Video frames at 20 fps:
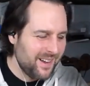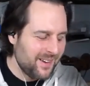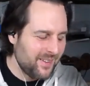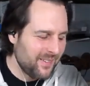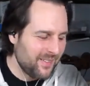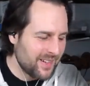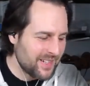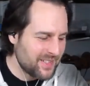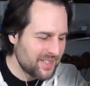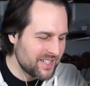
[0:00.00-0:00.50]

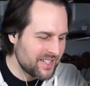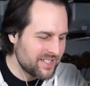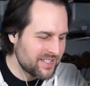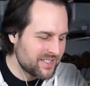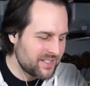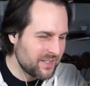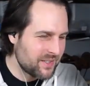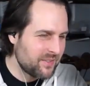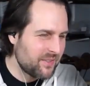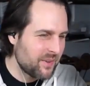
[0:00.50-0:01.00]
which is
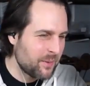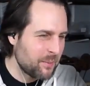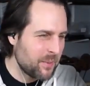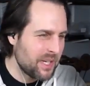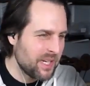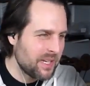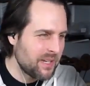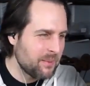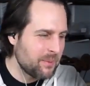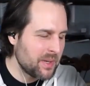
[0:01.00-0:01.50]
good for
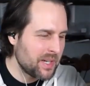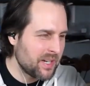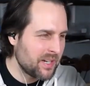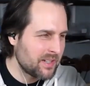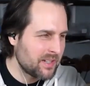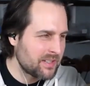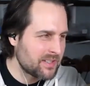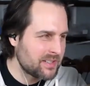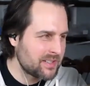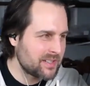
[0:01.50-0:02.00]
me
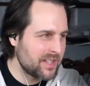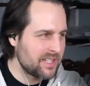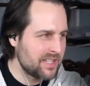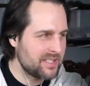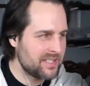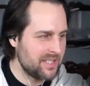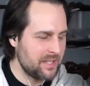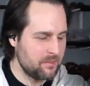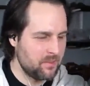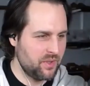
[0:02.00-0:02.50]
because they
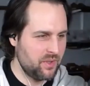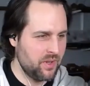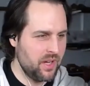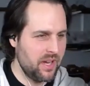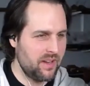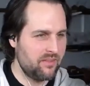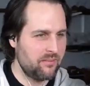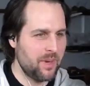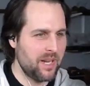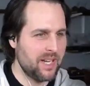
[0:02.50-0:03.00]
seem to
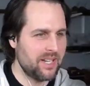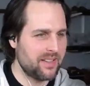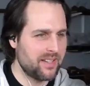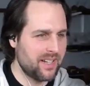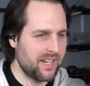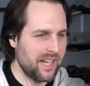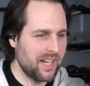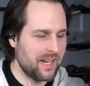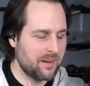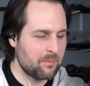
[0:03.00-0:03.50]
have made the
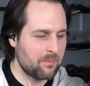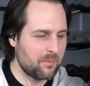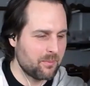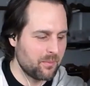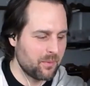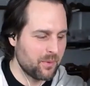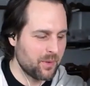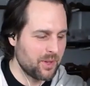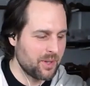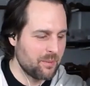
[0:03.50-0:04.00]
game
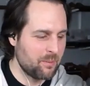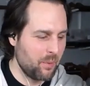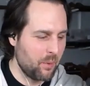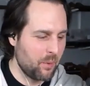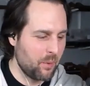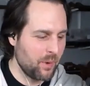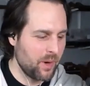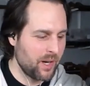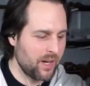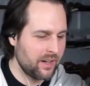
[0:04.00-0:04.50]
really
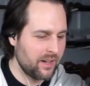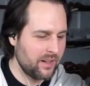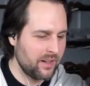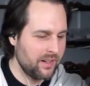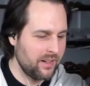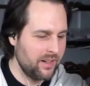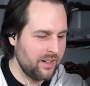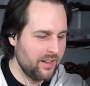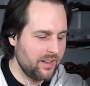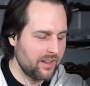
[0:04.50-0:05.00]
boring.
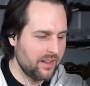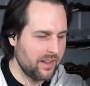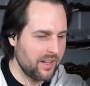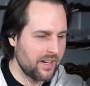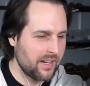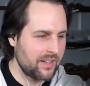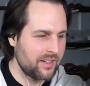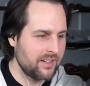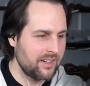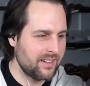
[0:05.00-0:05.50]

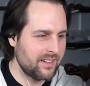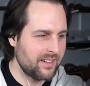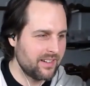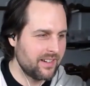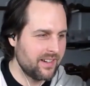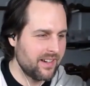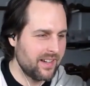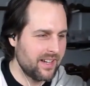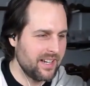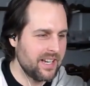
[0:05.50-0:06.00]

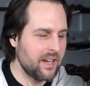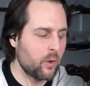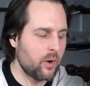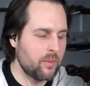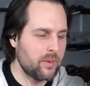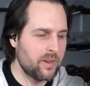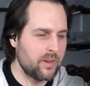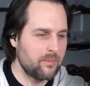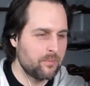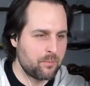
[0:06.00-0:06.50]

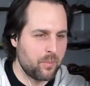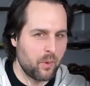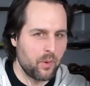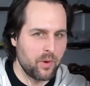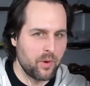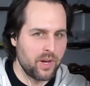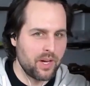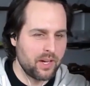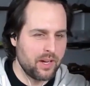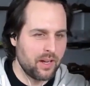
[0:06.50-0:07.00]
Or
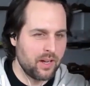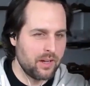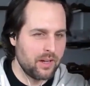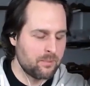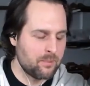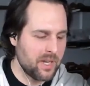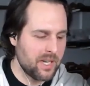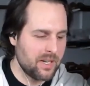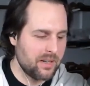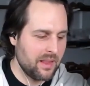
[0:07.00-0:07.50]
boring,
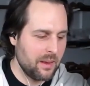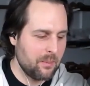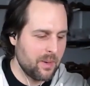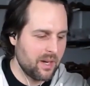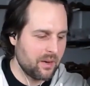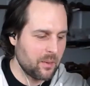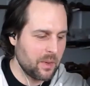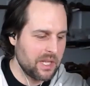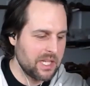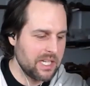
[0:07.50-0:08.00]
meaning they
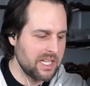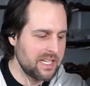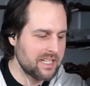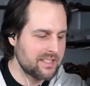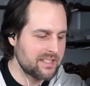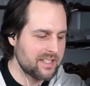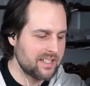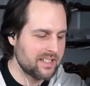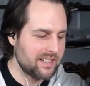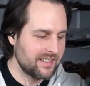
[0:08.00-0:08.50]
made it really
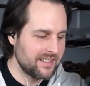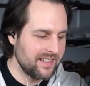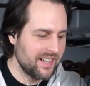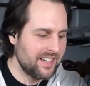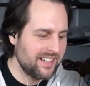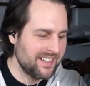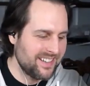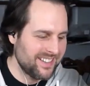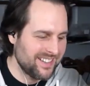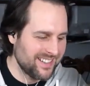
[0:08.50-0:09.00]
easy.
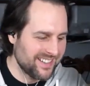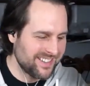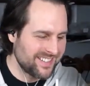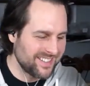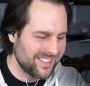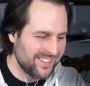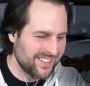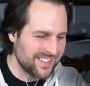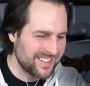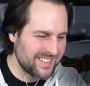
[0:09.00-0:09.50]

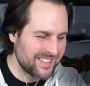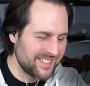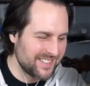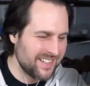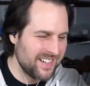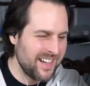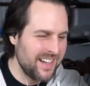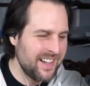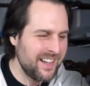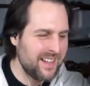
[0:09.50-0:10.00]
So
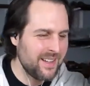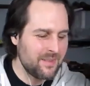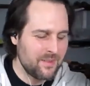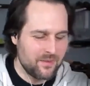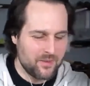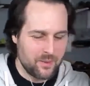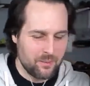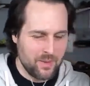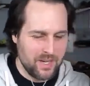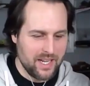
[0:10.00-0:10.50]

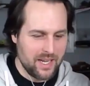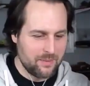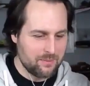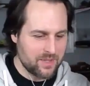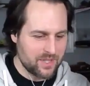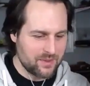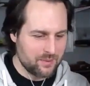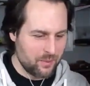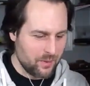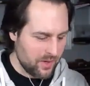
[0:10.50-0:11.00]
for me, I'm
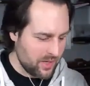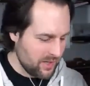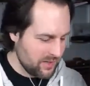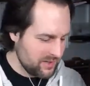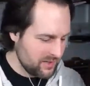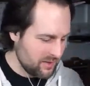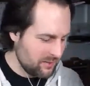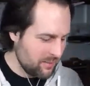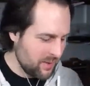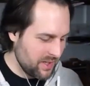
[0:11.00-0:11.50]
just
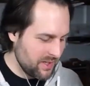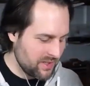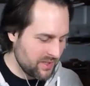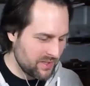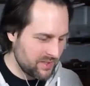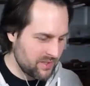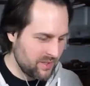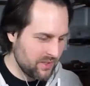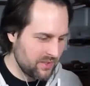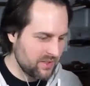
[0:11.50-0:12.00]
working so much.
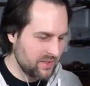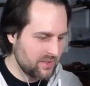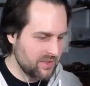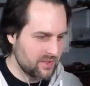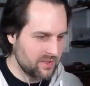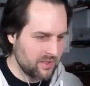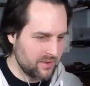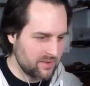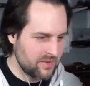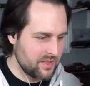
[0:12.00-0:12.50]
It's good to
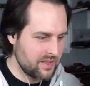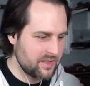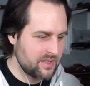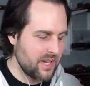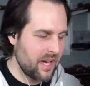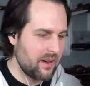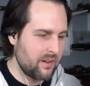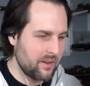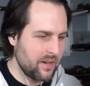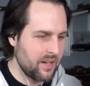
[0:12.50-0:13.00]
just go sit
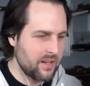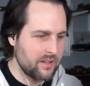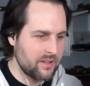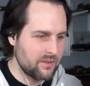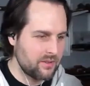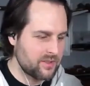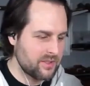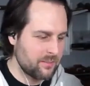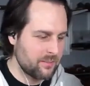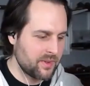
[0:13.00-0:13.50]
down and
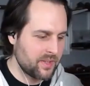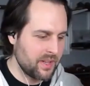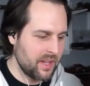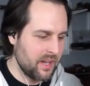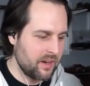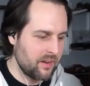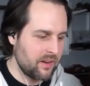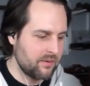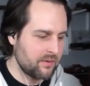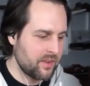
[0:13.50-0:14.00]
do something that
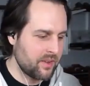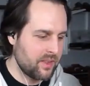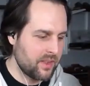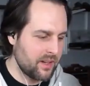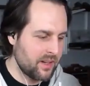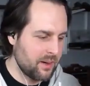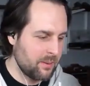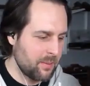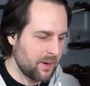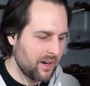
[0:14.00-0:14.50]
I don't have to
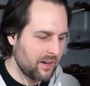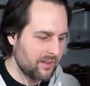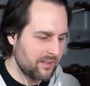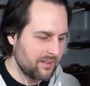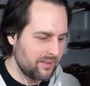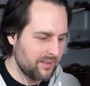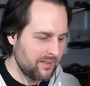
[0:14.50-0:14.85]
think about.